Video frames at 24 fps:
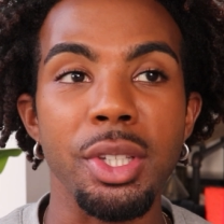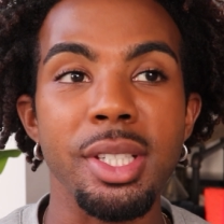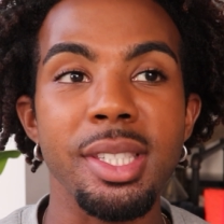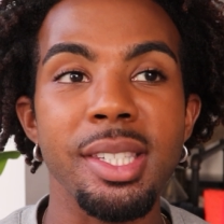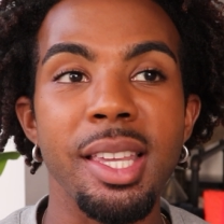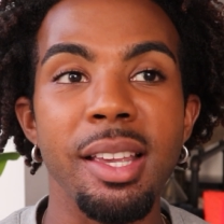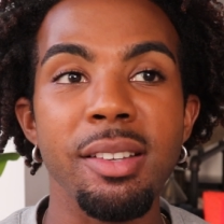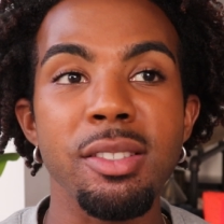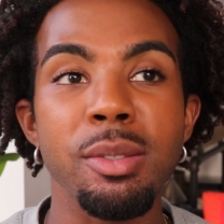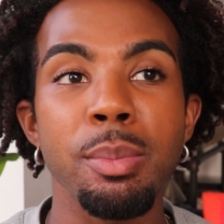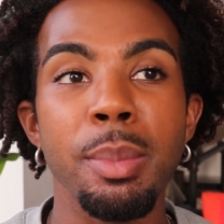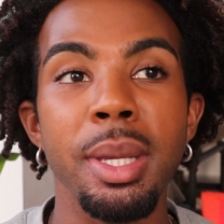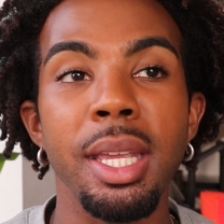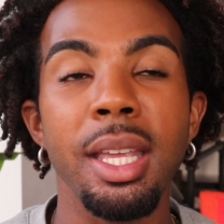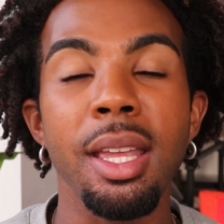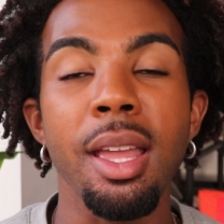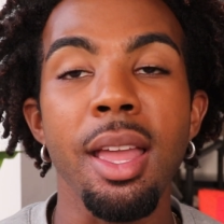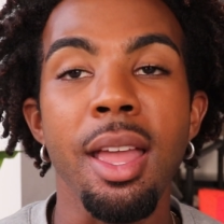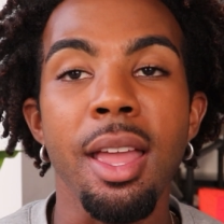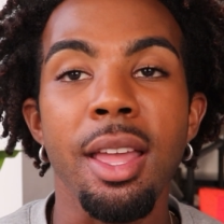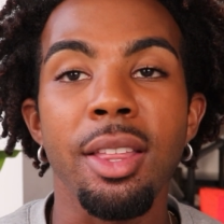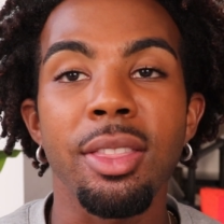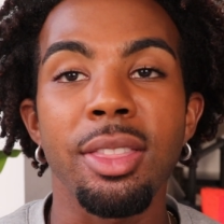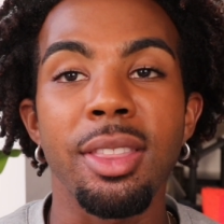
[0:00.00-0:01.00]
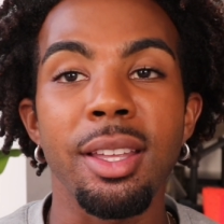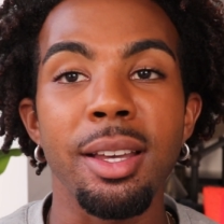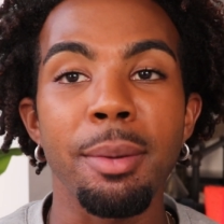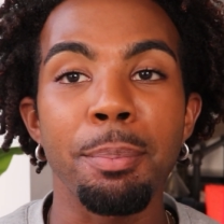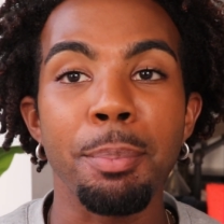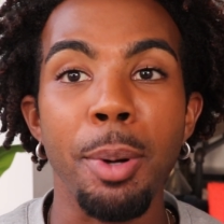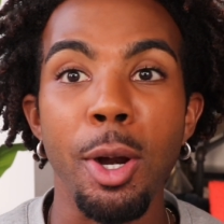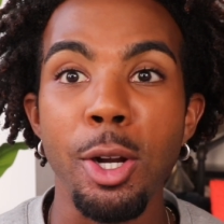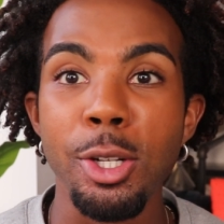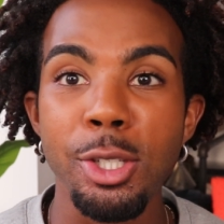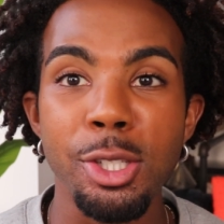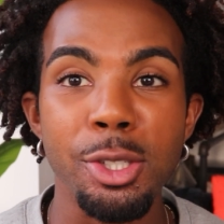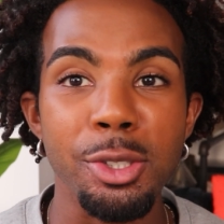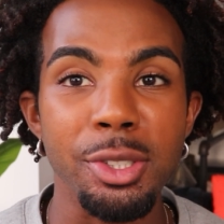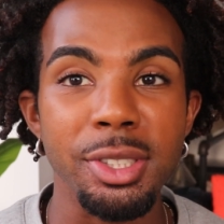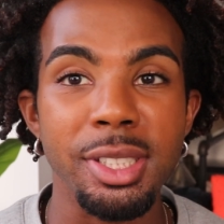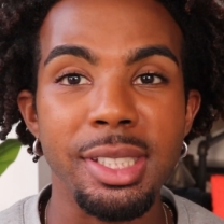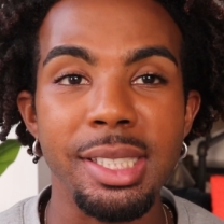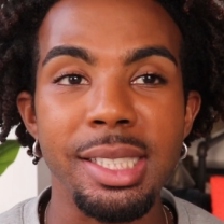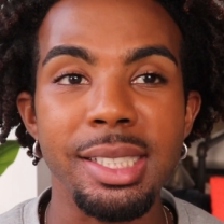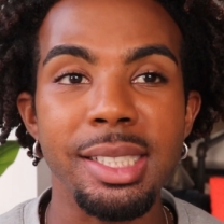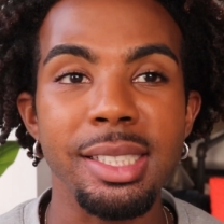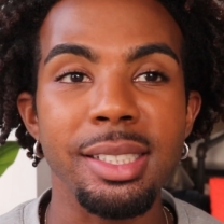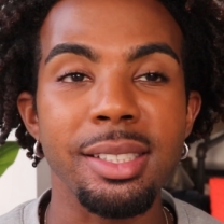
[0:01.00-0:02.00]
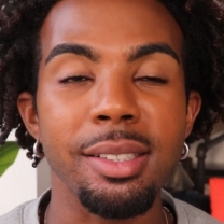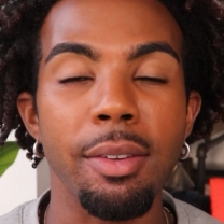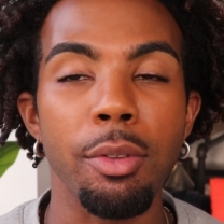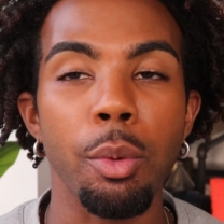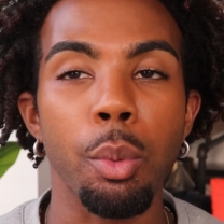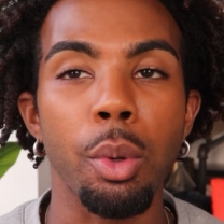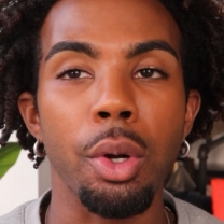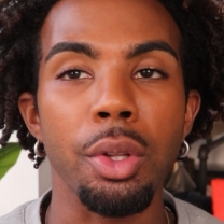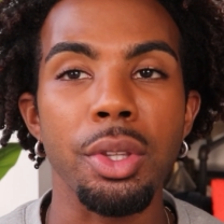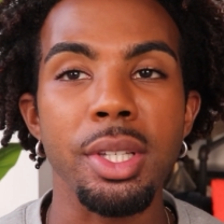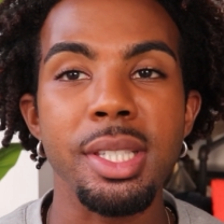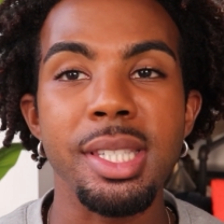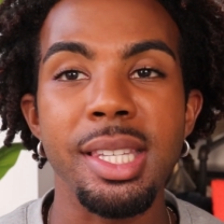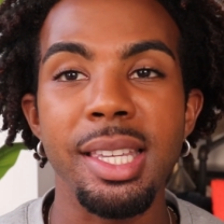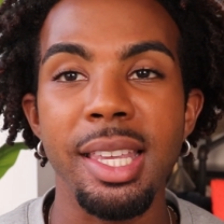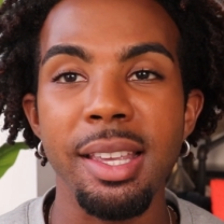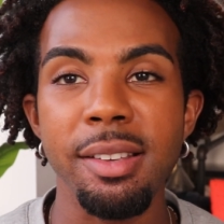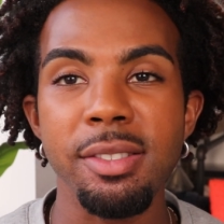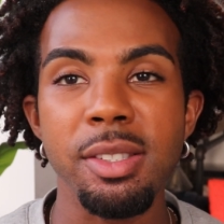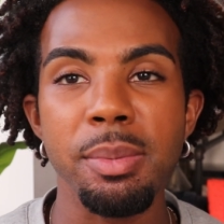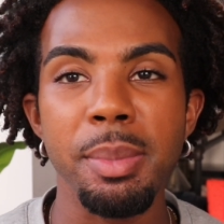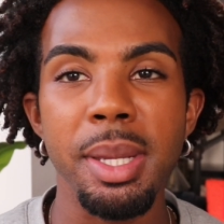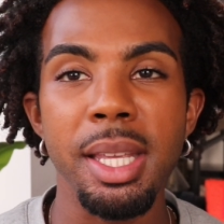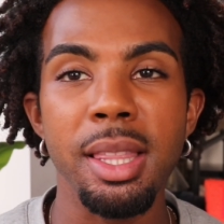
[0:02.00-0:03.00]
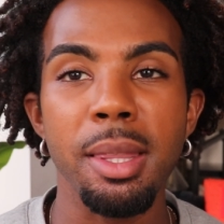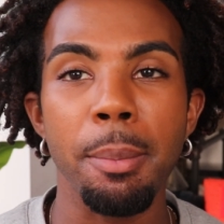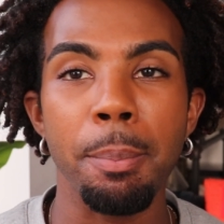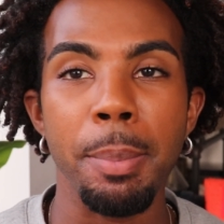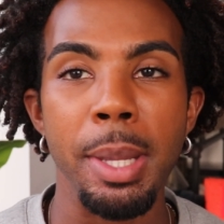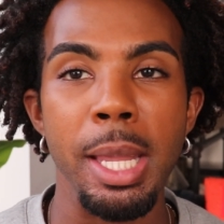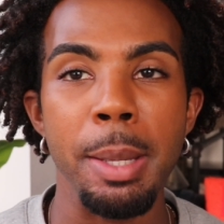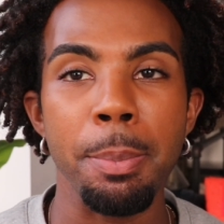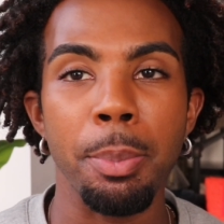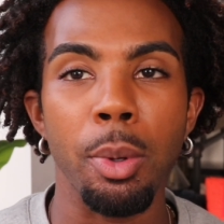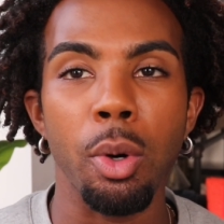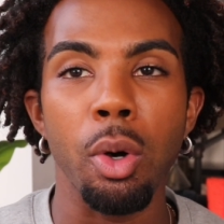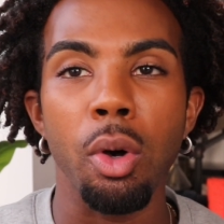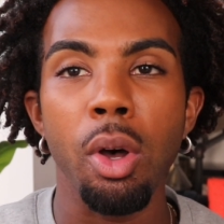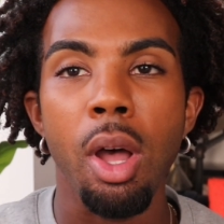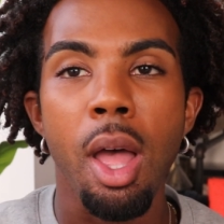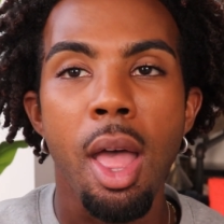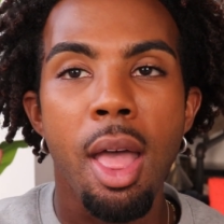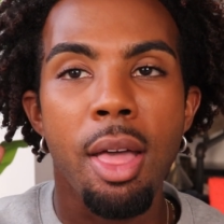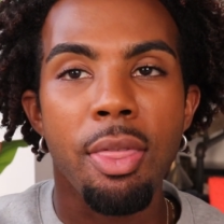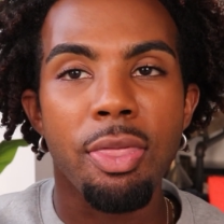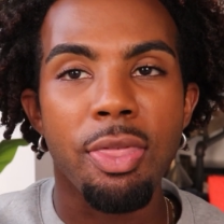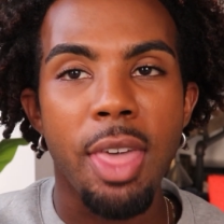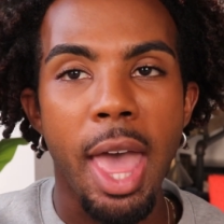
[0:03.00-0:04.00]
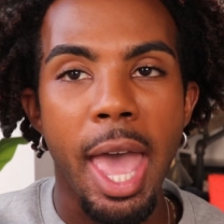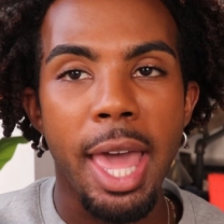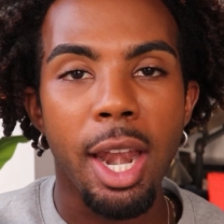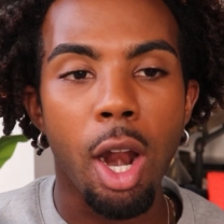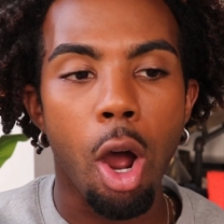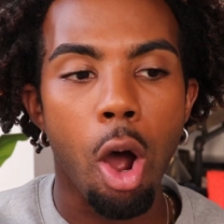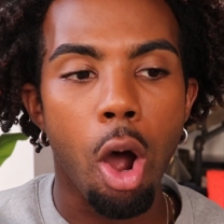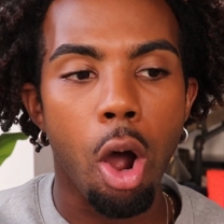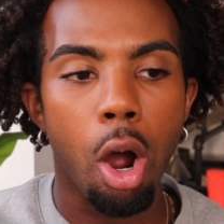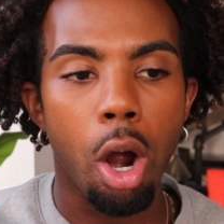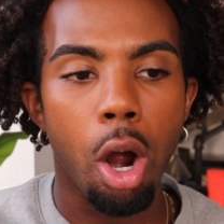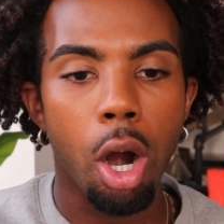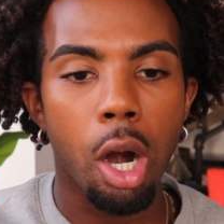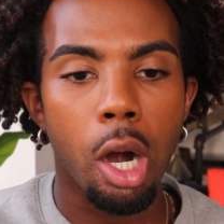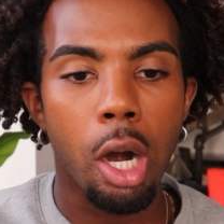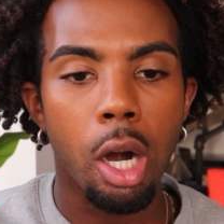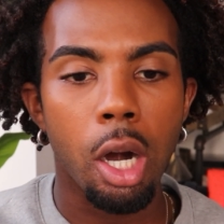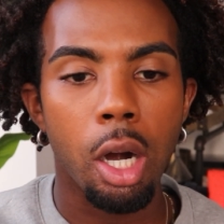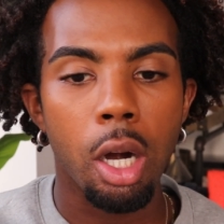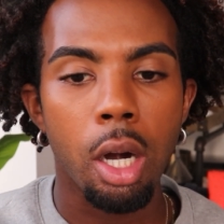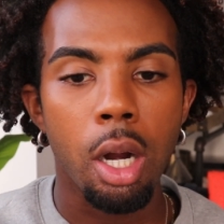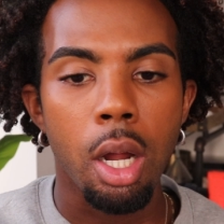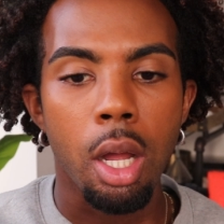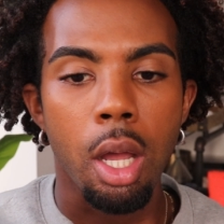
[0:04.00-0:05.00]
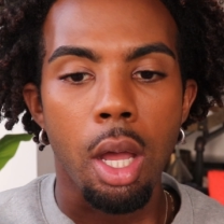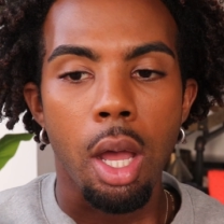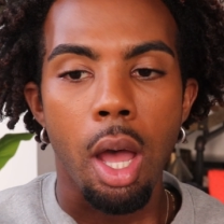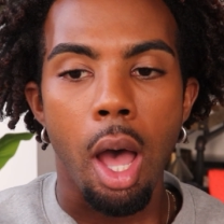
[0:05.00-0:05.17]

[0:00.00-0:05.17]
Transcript: This gives me the personal assistants of the world. This gives me the people that are